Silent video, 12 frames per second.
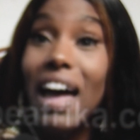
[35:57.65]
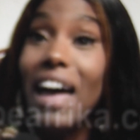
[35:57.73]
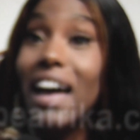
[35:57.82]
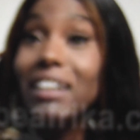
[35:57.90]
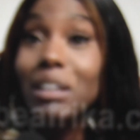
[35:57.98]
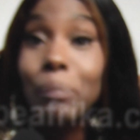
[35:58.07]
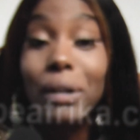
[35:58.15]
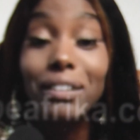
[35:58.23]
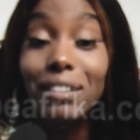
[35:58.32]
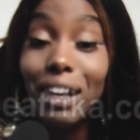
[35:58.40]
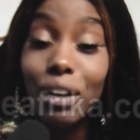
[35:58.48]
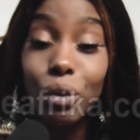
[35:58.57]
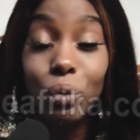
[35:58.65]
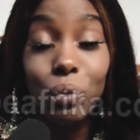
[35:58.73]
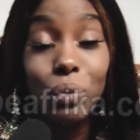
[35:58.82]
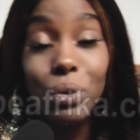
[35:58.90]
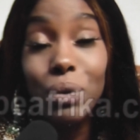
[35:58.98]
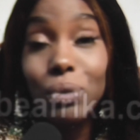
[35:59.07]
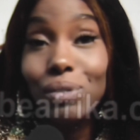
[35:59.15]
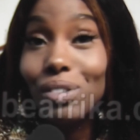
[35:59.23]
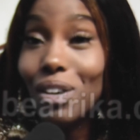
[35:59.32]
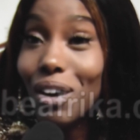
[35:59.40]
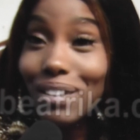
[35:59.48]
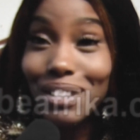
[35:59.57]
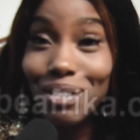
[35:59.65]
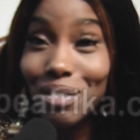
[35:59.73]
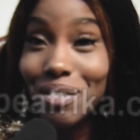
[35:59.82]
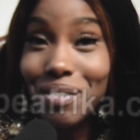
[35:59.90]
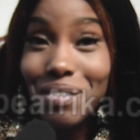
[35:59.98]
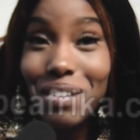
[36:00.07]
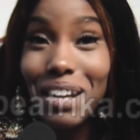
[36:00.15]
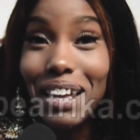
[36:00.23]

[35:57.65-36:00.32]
Anybody that Oluo talks to,